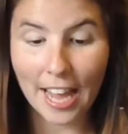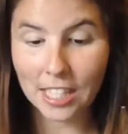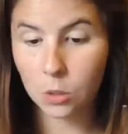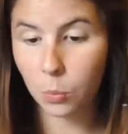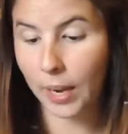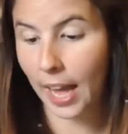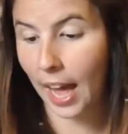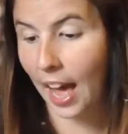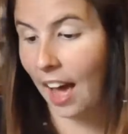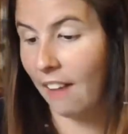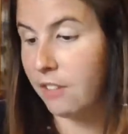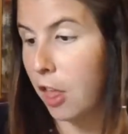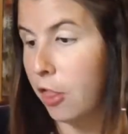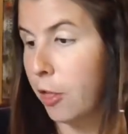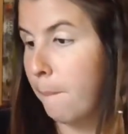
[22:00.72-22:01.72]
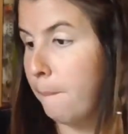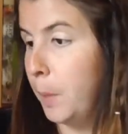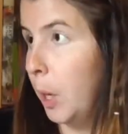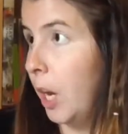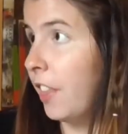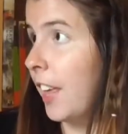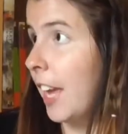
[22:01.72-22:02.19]
Next we have The
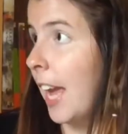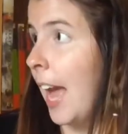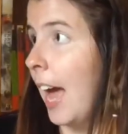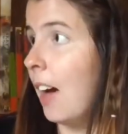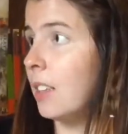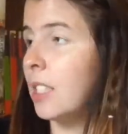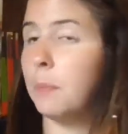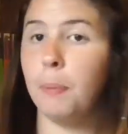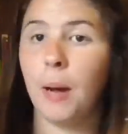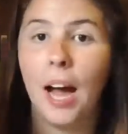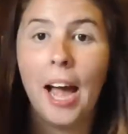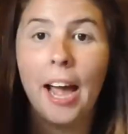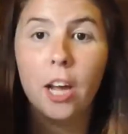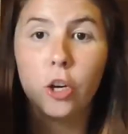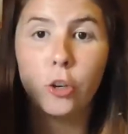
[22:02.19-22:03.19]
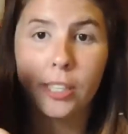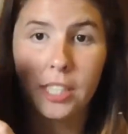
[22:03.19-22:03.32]
Birthing House by